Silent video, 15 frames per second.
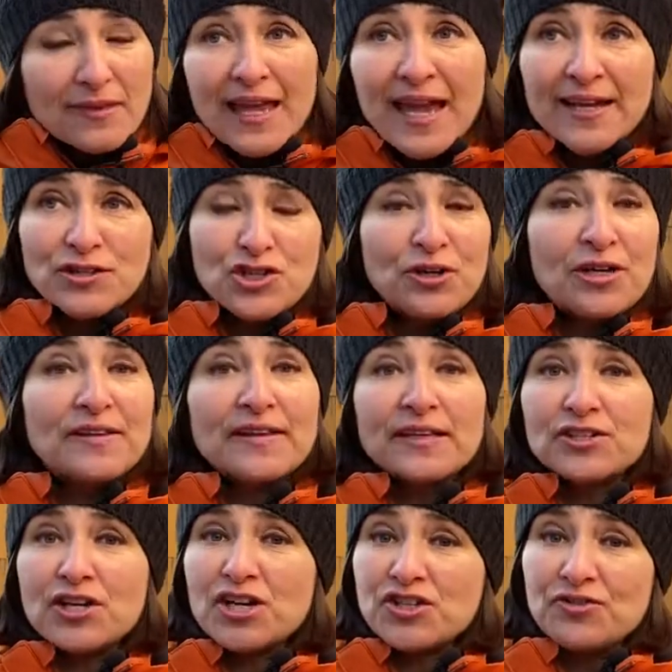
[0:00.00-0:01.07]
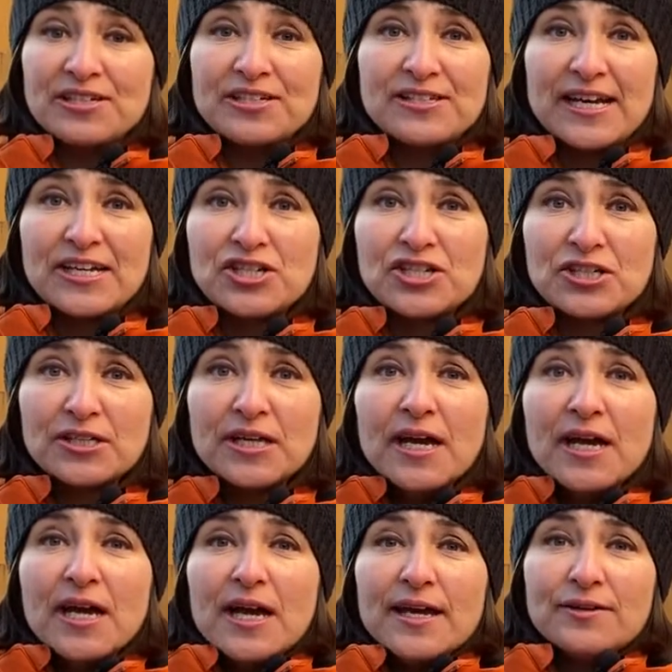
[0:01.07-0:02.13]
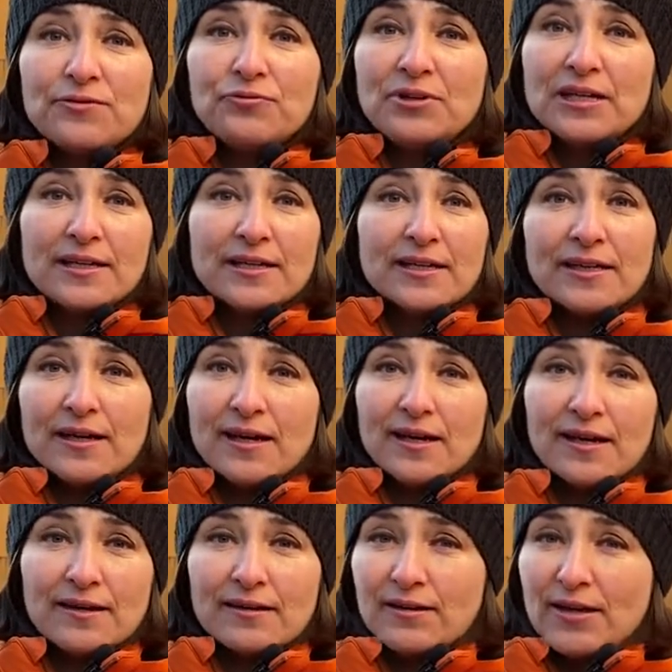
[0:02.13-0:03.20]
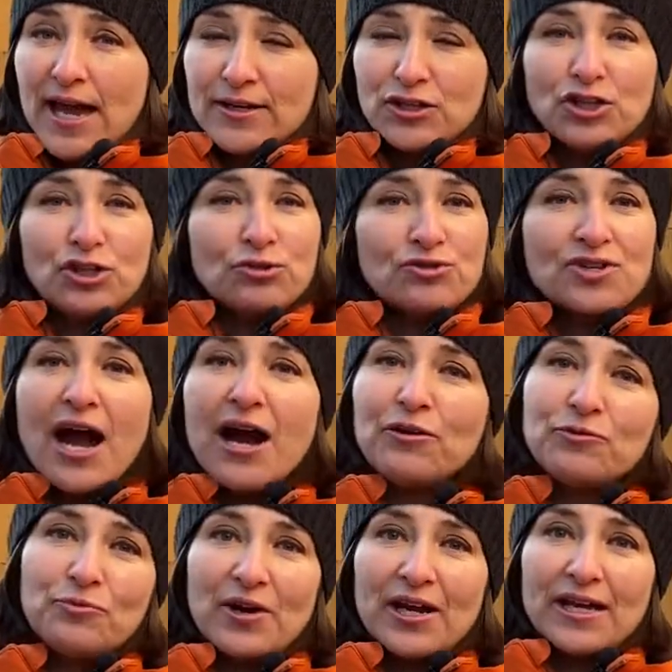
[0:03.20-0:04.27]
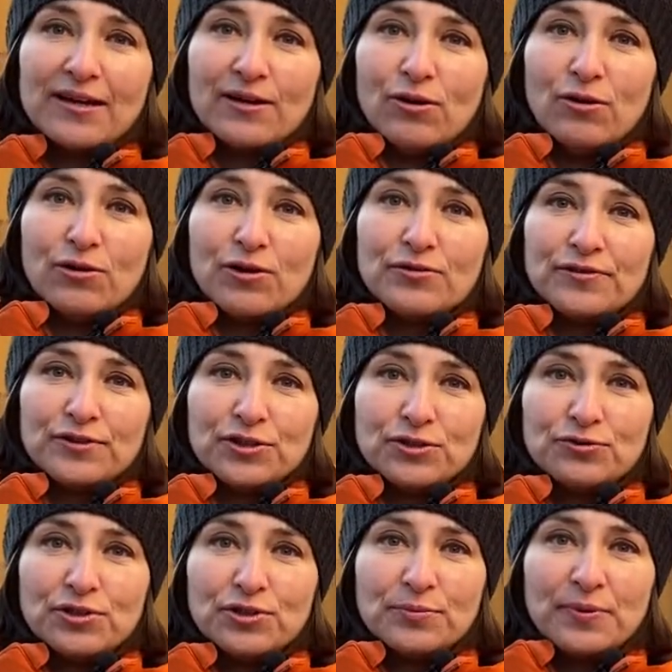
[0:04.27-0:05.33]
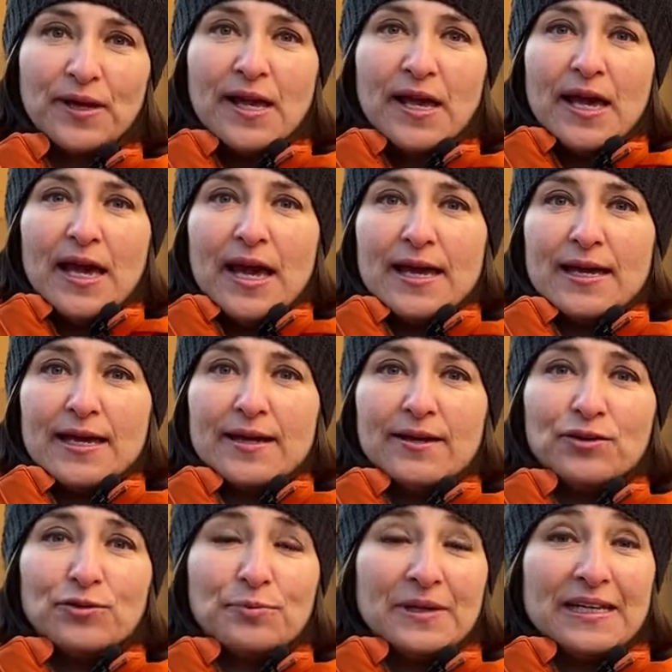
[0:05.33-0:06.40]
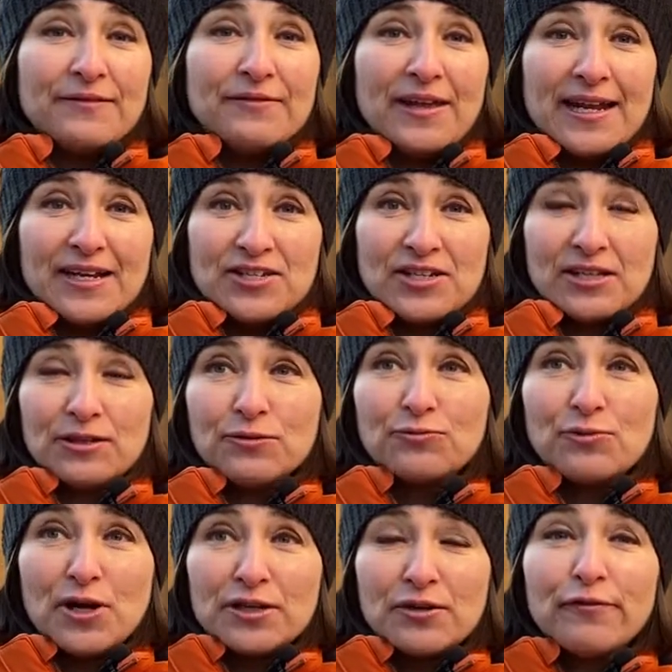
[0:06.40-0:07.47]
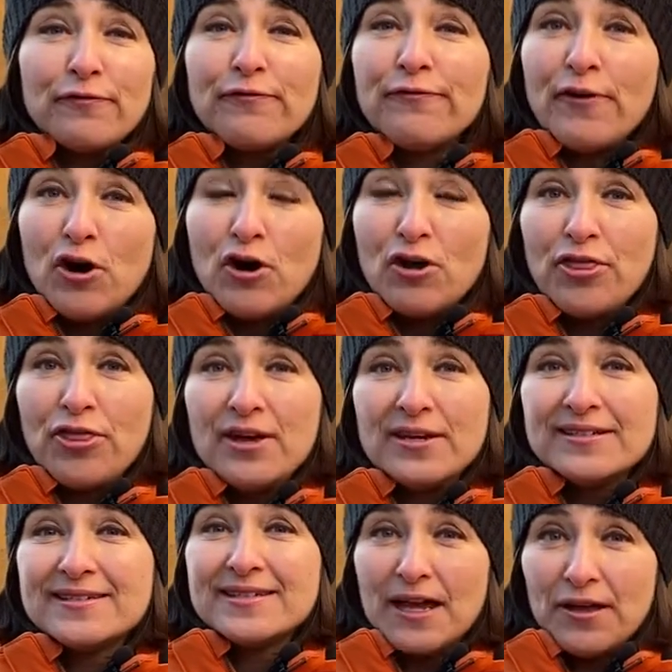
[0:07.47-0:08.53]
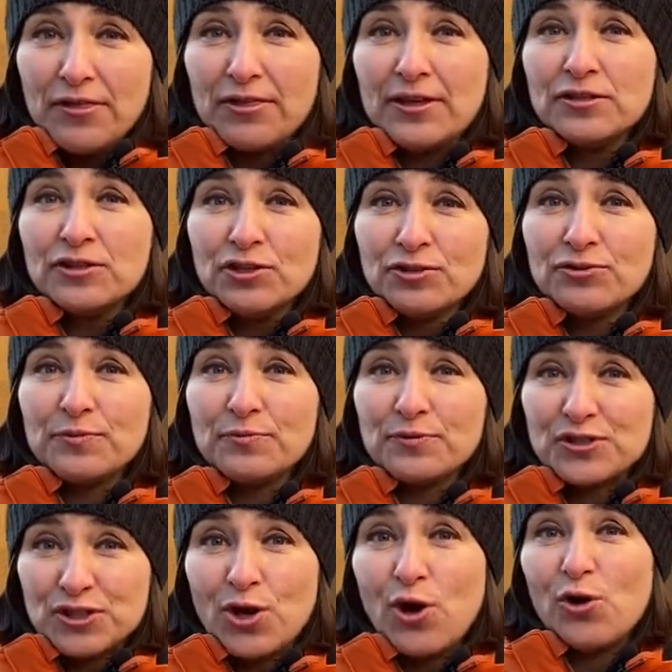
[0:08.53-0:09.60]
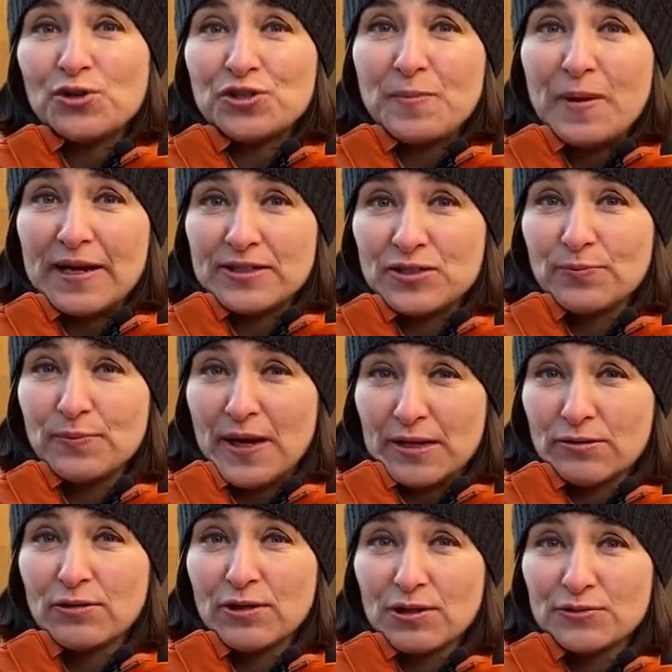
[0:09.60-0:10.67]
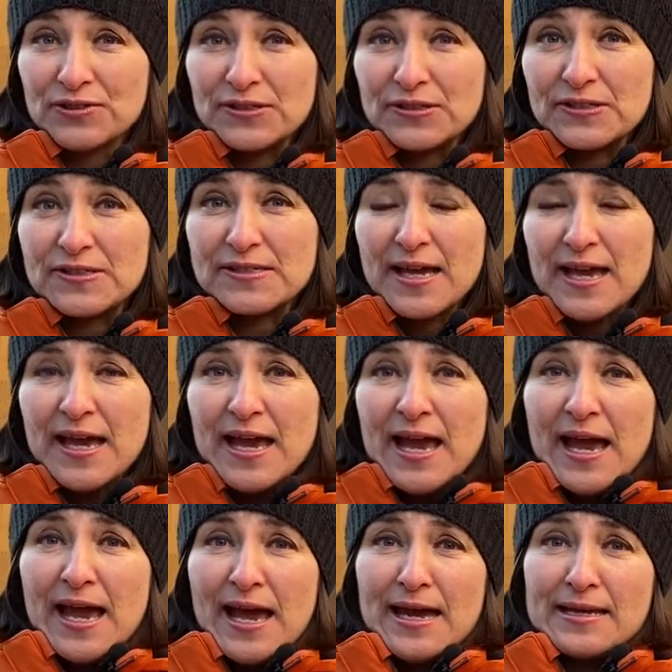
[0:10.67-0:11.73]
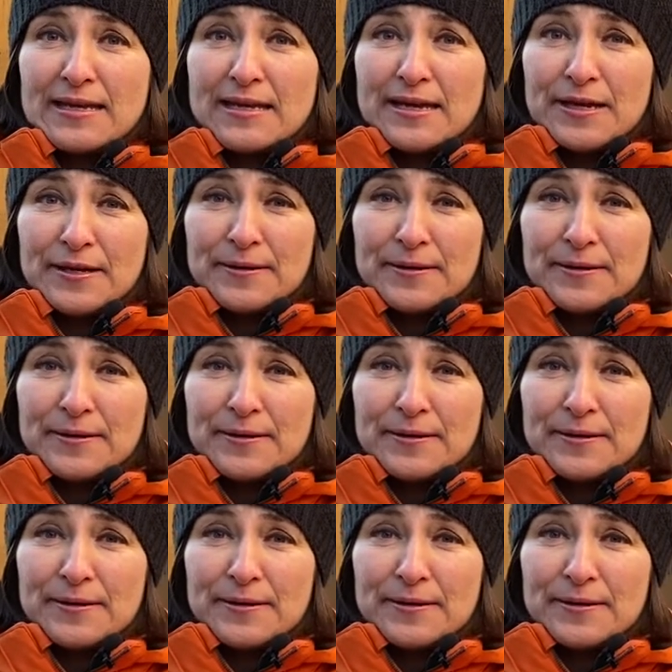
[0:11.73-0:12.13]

And during the industrialization, it really had a huge outbreak all over Europe. You believe that actually 1/4 death in Europe was caused by tuberculosis. And